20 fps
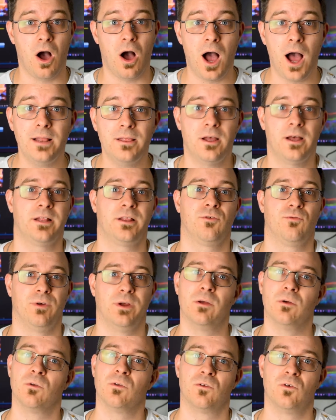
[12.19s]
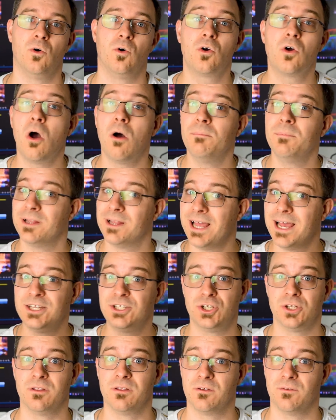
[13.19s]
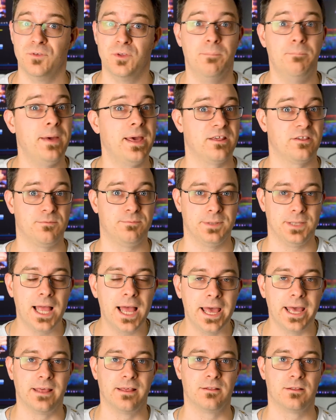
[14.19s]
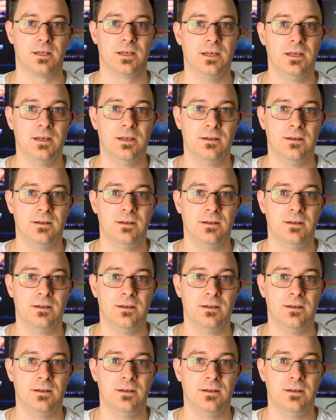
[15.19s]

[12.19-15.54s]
highlights reels or compilations of your best plays.